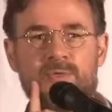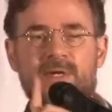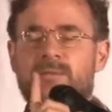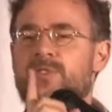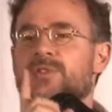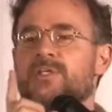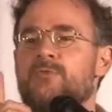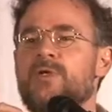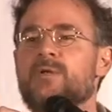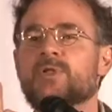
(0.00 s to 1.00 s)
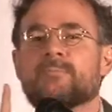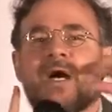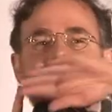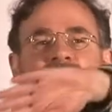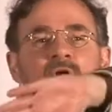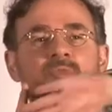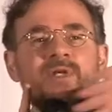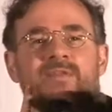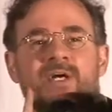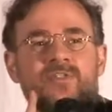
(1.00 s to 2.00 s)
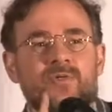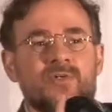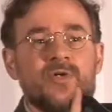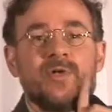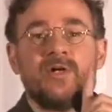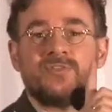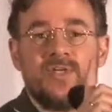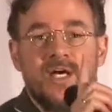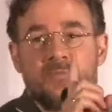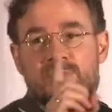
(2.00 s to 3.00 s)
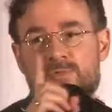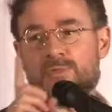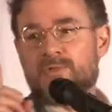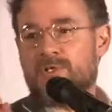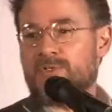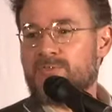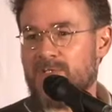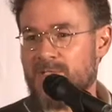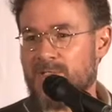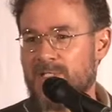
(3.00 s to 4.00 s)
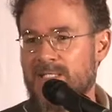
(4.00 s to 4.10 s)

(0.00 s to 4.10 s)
Maybe you'll even be able to master opening that door and going outside with the ruler on your finger.